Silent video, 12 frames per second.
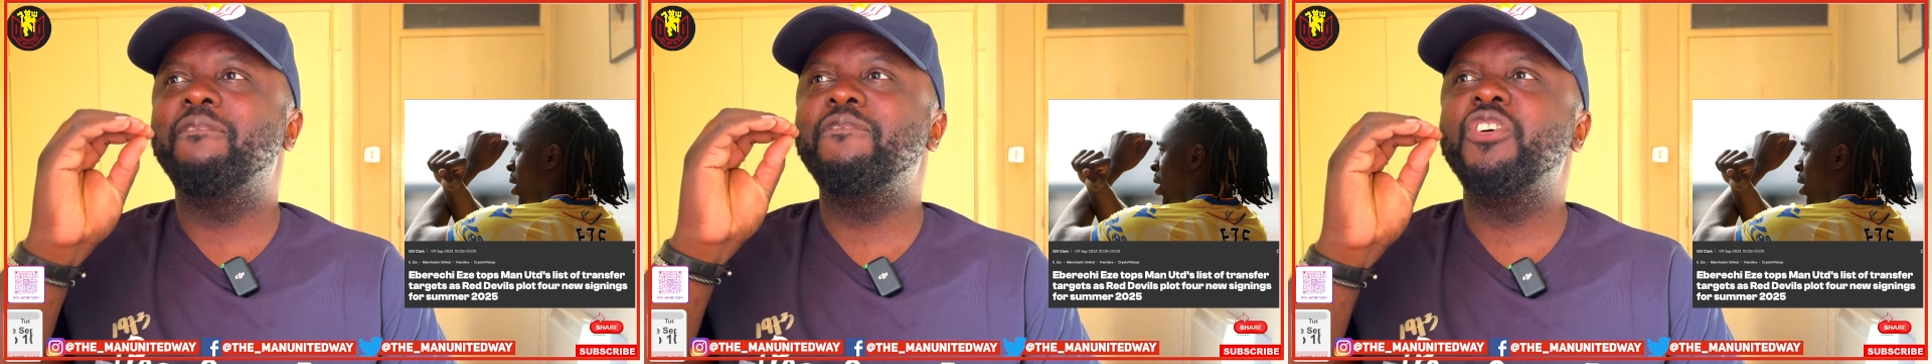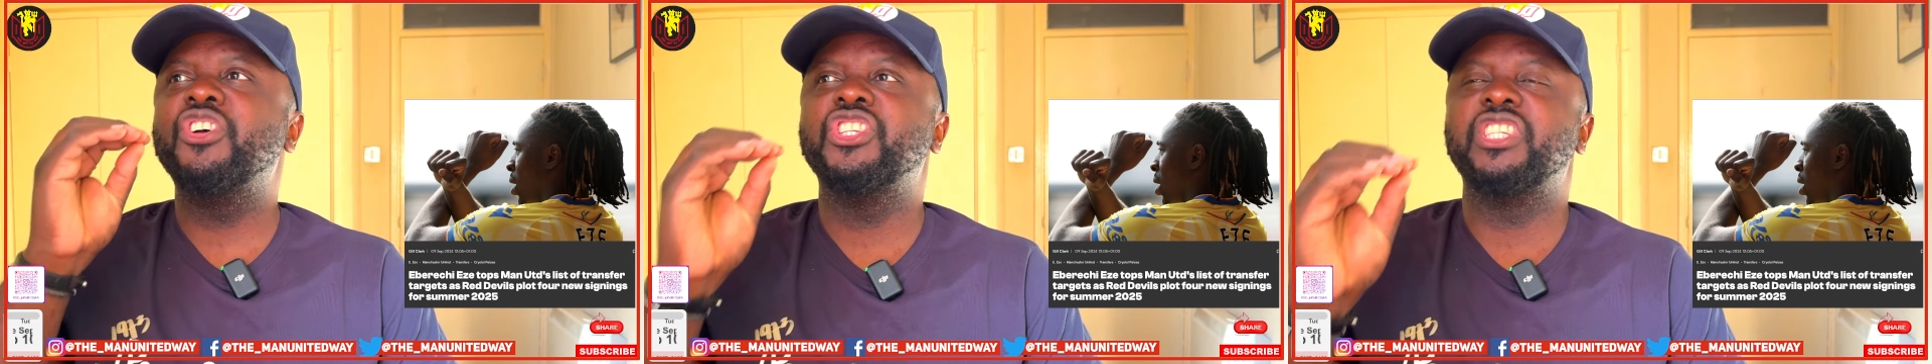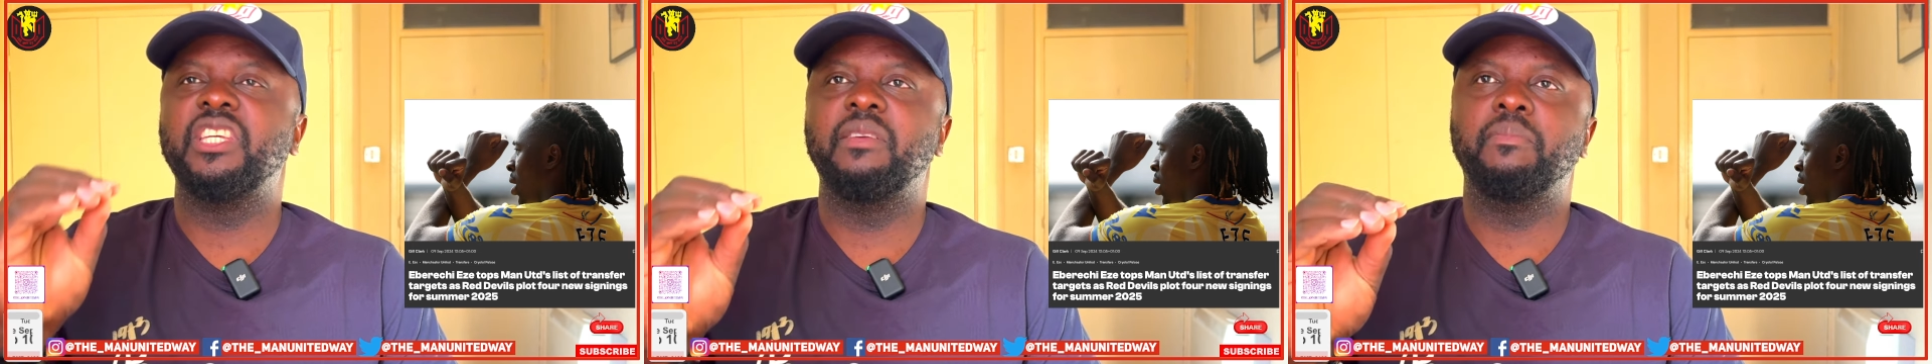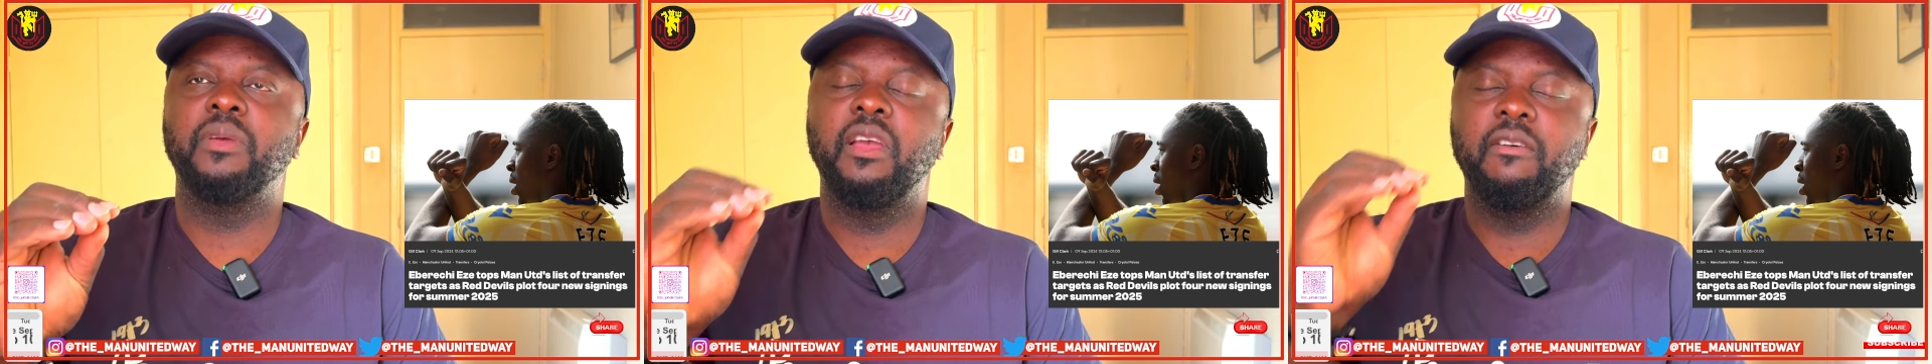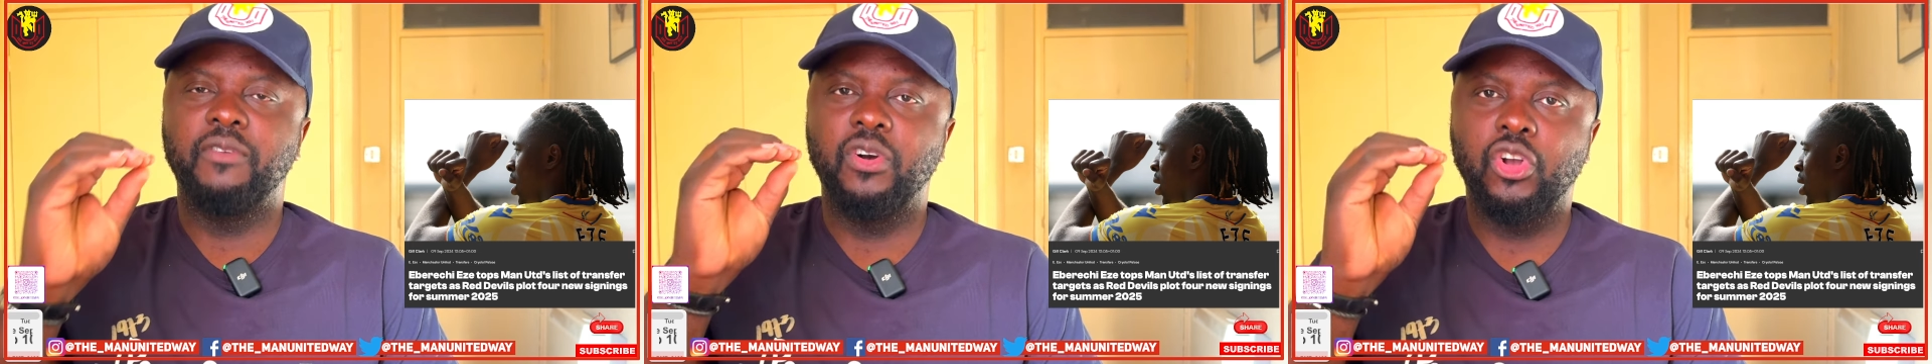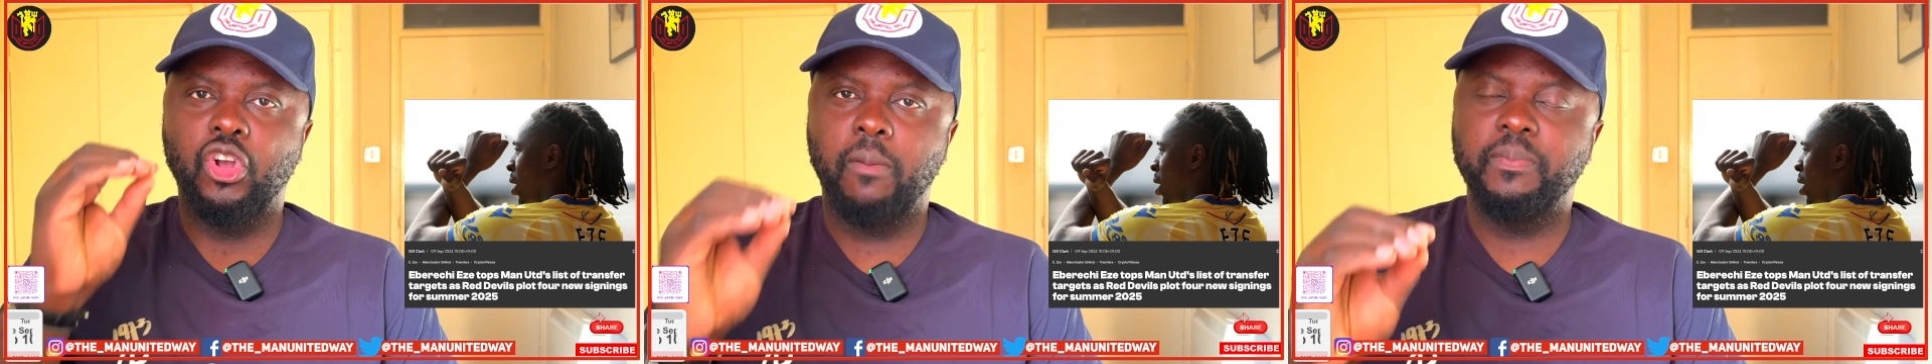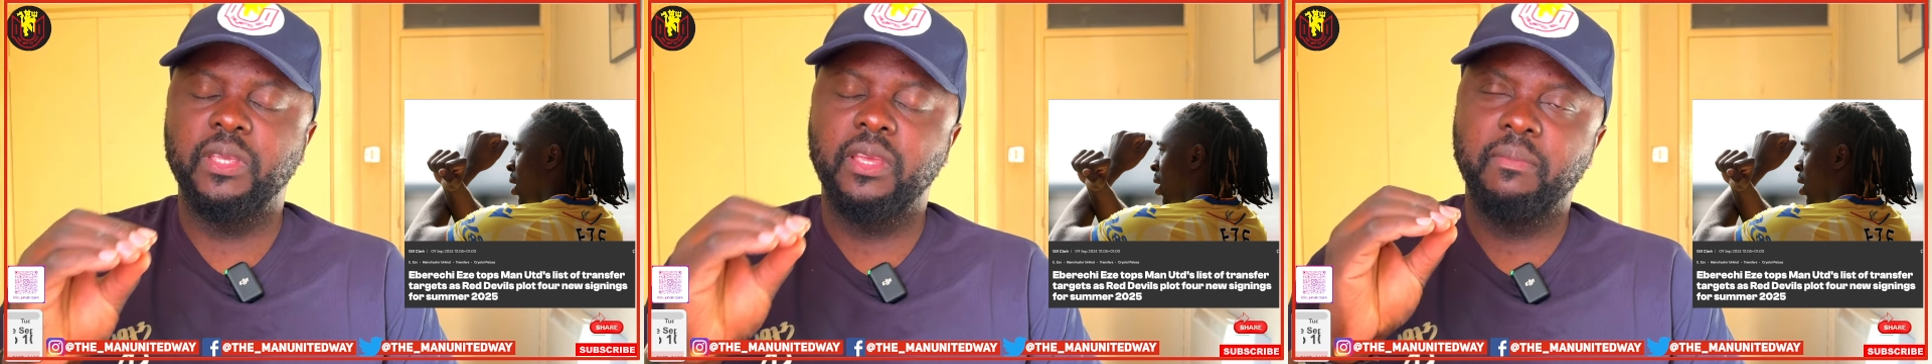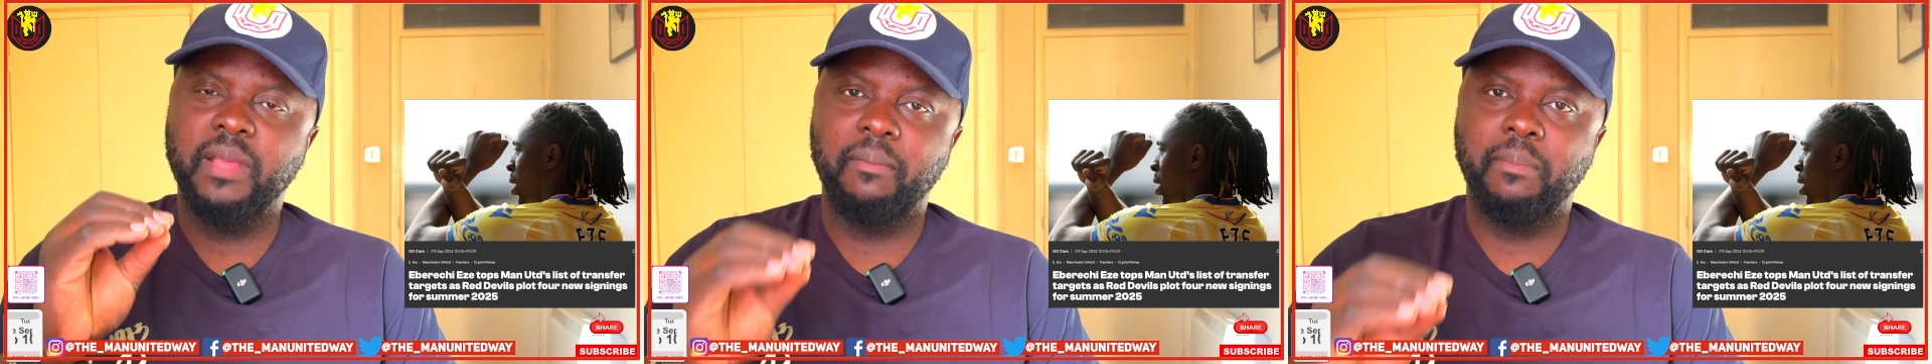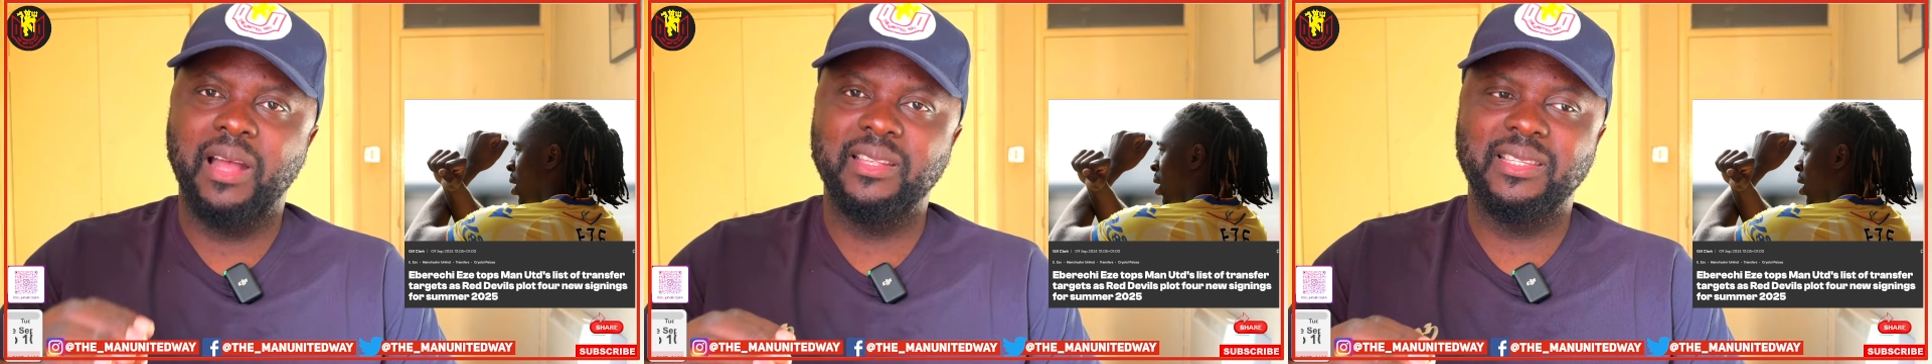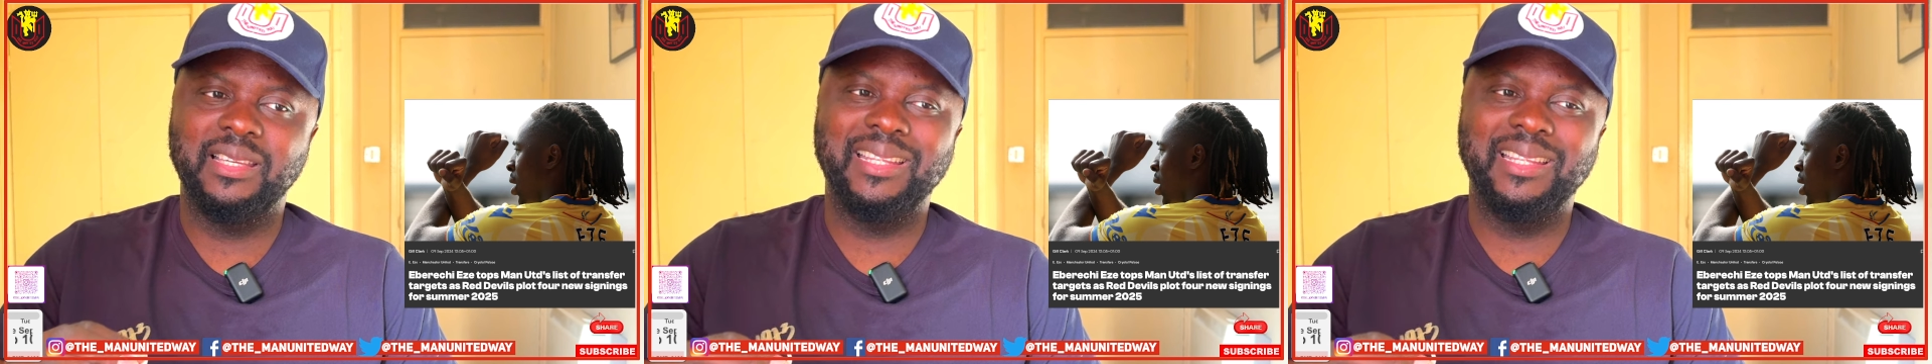first team for a cup game like Barnsley,